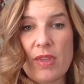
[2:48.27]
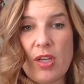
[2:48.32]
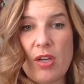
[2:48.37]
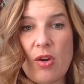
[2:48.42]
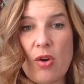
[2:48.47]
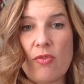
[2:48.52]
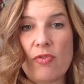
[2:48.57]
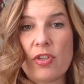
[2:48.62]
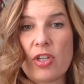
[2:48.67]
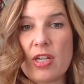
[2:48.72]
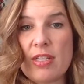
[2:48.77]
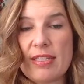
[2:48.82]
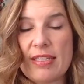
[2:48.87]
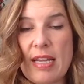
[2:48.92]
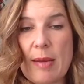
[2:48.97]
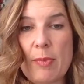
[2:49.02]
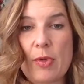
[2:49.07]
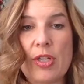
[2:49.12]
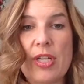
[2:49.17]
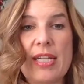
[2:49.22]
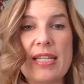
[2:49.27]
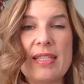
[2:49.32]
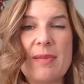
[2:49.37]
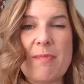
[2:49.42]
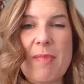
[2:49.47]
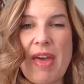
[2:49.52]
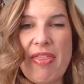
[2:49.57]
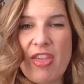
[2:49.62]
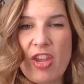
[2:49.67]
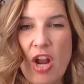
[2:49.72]
Overall summaries,
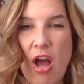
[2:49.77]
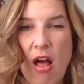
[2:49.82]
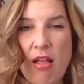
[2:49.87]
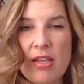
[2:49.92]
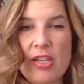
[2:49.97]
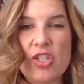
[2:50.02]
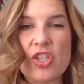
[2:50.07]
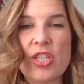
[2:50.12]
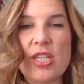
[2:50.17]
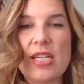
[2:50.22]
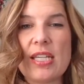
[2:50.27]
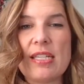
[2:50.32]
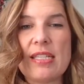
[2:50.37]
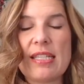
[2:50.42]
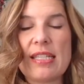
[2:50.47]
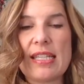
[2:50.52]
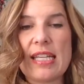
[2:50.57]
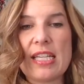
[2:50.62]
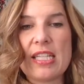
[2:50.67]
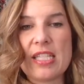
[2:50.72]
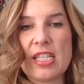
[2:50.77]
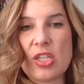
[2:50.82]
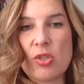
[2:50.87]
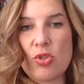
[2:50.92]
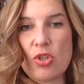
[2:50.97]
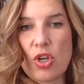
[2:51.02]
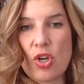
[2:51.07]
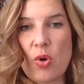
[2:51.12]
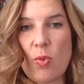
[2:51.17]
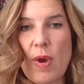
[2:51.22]
methodologies, things that you
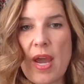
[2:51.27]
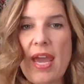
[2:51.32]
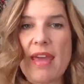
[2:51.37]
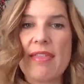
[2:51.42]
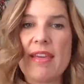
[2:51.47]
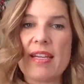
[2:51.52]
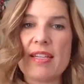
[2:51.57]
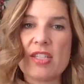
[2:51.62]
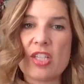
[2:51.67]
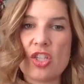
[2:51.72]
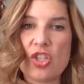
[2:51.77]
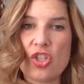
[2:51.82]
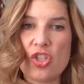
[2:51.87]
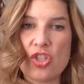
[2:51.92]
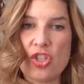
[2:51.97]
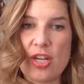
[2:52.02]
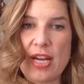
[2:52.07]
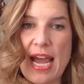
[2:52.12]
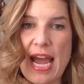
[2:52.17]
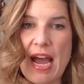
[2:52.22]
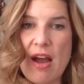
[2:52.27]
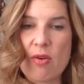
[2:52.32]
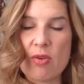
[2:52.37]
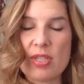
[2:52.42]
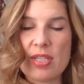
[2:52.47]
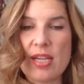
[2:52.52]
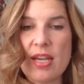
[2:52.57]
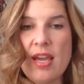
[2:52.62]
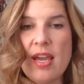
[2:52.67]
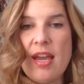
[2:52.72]
took away, things that stood
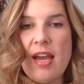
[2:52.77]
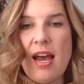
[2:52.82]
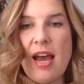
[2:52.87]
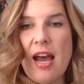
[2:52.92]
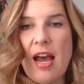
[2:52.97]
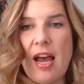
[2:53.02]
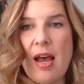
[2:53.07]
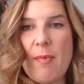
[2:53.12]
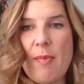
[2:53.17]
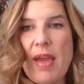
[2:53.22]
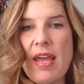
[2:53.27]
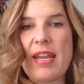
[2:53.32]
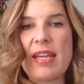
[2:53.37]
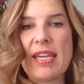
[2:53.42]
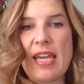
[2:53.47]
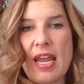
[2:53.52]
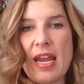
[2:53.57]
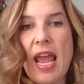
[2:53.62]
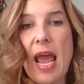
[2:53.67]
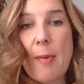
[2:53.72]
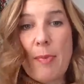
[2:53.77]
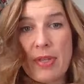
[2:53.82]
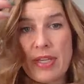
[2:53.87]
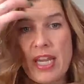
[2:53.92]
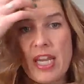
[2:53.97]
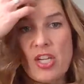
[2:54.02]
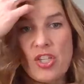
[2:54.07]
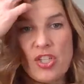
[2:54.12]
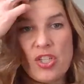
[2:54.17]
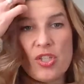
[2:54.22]
out, and again,
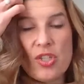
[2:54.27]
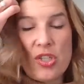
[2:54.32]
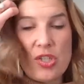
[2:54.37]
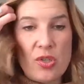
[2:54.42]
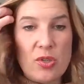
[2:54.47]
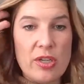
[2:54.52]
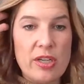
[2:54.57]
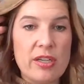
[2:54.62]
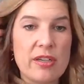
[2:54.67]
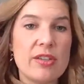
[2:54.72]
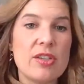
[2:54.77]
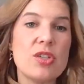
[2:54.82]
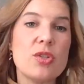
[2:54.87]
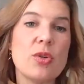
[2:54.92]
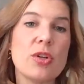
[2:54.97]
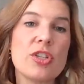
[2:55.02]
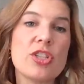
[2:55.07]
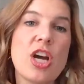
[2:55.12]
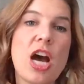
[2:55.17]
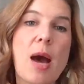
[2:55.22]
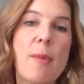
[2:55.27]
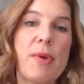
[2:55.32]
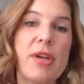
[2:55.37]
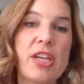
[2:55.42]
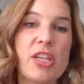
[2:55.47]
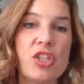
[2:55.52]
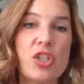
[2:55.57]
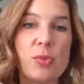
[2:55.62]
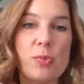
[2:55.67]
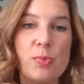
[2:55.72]
application to your topic
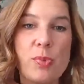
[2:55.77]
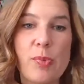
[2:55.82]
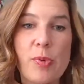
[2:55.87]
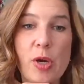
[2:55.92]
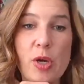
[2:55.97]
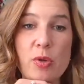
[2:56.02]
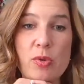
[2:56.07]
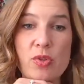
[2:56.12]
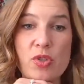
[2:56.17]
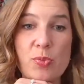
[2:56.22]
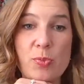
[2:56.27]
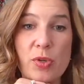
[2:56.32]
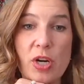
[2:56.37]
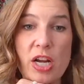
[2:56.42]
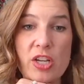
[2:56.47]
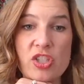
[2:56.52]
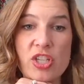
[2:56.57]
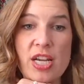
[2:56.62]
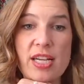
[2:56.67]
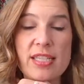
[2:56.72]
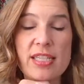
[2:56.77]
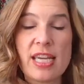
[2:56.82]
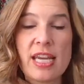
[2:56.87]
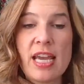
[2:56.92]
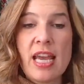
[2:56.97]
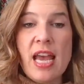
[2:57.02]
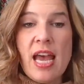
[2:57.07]
and your proposed project.